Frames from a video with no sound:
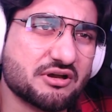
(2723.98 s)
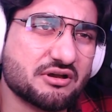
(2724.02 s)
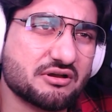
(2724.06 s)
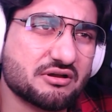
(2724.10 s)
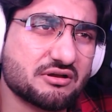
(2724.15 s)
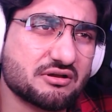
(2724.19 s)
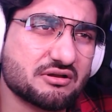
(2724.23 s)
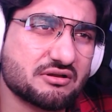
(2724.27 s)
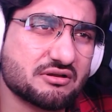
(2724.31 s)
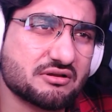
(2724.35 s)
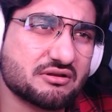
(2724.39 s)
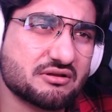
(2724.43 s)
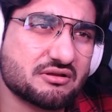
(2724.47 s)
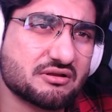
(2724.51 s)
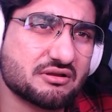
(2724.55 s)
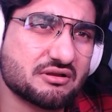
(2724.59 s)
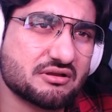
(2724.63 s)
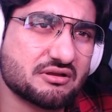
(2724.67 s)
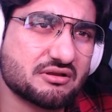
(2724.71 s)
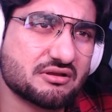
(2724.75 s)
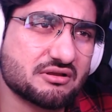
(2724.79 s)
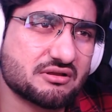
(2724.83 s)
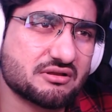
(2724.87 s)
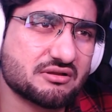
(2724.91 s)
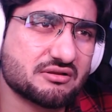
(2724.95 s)
But
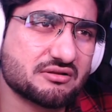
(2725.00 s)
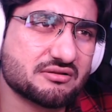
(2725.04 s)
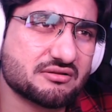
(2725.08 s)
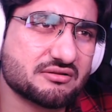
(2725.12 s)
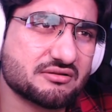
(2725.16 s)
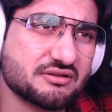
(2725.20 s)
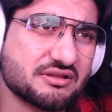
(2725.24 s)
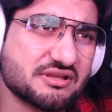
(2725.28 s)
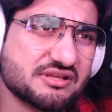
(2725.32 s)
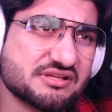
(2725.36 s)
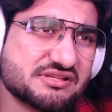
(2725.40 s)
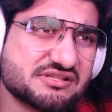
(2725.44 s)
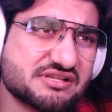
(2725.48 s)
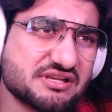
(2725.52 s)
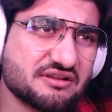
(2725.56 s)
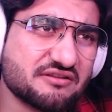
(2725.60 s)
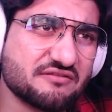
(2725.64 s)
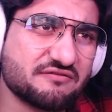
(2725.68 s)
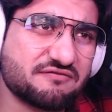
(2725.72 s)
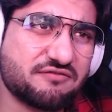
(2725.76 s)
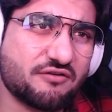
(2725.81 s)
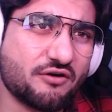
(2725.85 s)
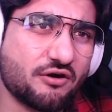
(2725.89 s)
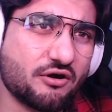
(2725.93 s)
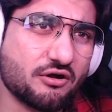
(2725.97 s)
they still
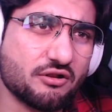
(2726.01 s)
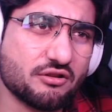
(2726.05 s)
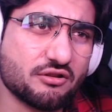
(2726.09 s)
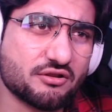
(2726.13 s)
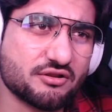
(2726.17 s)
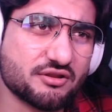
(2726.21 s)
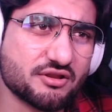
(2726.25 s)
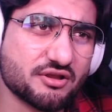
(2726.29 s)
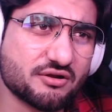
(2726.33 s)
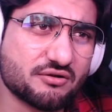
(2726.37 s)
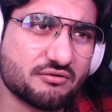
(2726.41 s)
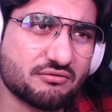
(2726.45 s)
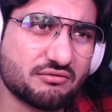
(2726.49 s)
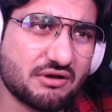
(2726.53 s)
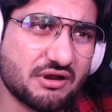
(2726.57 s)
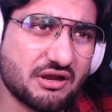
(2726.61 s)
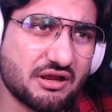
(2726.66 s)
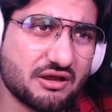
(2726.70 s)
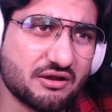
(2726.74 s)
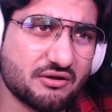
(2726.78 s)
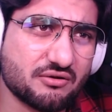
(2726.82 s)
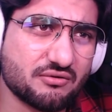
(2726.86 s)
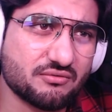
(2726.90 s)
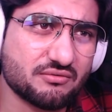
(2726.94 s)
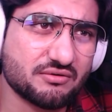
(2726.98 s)
fall on the
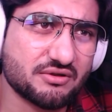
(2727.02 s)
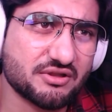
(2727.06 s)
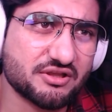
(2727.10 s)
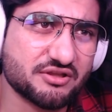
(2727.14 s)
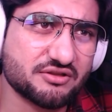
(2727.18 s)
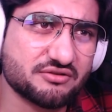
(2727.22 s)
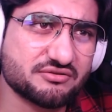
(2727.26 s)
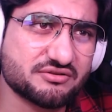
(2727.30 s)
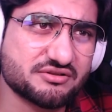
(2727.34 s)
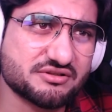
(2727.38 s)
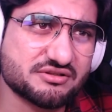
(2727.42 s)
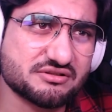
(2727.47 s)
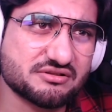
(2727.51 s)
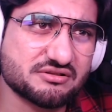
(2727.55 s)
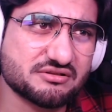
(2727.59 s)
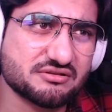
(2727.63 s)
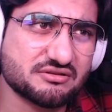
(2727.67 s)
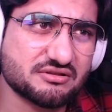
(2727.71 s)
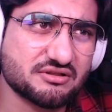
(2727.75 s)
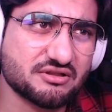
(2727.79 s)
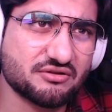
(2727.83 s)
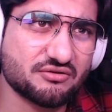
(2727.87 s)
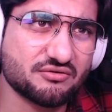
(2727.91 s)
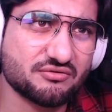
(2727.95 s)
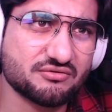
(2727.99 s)
ground. They don't,
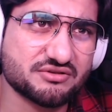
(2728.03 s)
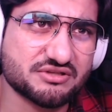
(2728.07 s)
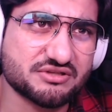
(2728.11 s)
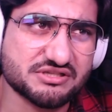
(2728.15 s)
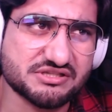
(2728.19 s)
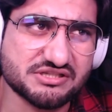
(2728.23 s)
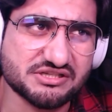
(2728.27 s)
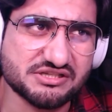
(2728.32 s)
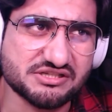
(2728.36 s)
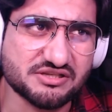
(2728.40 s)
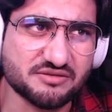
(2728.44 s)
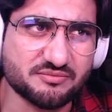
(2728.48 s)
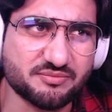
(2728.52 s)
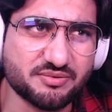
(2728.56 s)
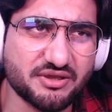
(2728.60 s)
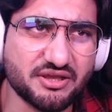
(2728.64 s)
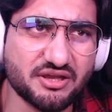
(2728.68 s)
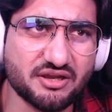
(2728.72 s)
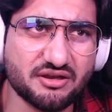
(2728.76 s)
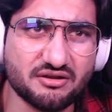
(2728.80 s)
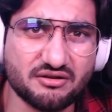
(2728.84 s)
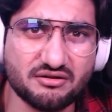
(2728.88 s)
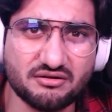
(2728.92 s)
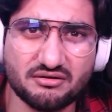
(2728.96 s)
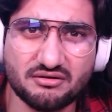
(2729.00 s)
they don't just
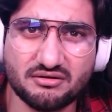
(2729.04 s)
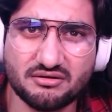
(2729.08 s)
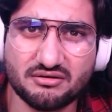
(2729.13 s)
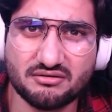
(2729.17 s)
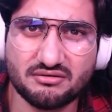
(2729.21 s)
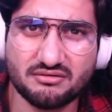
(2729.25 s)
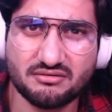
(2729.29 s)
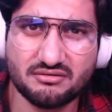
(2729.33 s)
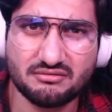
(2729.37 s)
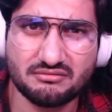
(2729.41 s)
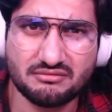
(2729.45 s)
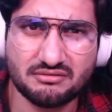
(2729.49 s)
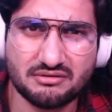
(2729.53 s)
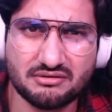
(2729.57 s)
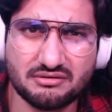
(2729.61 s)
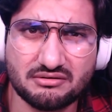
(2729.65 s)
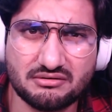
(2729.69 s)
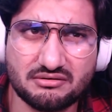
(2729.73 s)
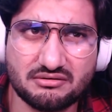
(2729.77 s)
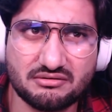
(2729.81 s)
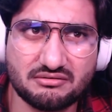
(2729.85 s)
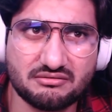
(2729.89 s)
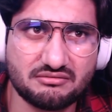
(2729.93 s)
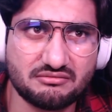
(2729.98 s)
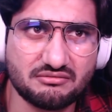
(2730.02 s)
disappear.
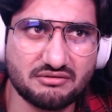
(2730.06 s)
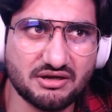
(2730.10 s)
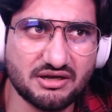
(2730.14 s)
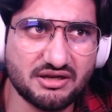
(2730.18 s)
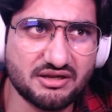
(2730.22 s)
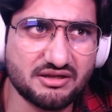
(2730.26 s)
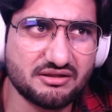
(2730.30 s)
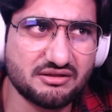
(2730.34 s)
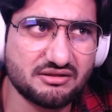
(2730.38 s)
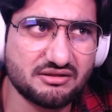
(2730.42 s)
Right?